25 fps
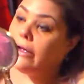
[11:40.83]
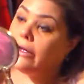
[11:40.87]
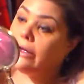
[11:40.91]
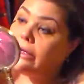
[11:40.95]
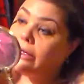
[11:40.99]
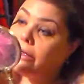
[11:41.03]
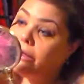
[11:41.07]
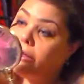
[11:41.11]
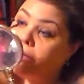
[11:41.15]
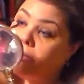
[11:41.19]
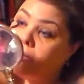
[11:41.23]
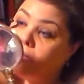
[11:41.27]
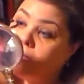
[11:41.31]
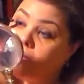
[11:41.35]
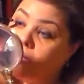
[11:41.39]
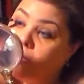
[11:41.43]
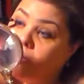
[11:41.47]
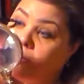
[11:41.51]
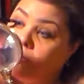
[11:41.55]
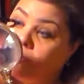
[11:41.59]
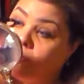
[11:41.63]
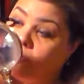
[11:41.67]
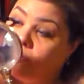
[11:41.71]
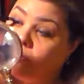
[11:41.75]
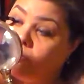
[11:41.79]
And
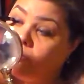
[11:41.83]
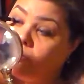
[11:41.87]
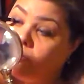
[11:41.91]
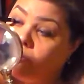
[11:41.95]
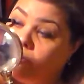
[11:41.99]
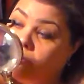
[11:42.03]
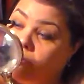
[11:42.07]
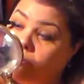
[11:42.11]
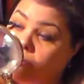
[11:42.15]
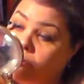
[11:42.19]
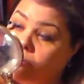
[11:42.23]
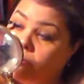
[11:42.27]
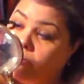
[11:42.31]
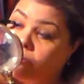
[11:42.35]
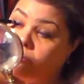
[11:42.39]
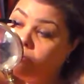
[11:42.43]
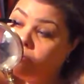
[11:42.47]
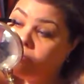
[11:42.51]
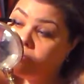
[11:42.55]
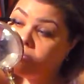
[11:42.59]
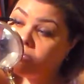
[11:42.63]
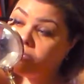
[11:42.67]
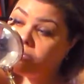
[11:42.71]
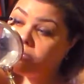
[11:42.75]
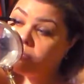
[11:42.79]

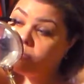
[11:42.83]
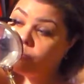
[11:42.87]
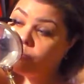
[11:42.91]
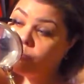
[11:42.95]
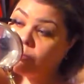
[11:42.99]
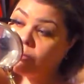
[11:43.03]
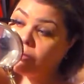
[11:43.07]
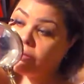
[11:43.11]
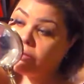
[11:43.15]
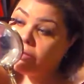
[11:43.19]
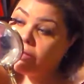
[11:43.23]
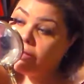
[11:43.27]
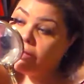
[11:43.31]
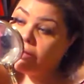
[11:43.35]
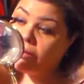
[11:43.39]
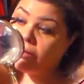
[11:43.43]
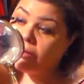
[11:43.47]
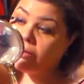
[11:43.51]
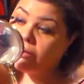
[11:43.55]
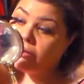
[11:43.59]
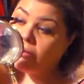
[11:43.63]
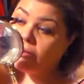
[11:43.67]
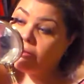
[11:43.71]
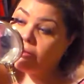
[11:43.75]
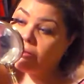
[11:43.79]
just put that
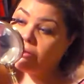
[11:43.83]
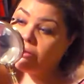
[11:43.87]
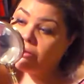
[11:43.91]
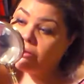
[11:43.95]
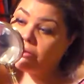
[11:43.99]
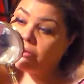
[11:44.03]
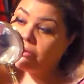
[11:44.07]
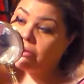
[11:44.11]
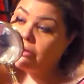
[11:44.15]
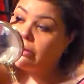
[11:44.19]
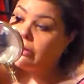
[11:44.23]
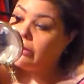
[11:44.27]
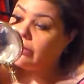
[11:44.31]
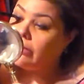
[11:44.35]
along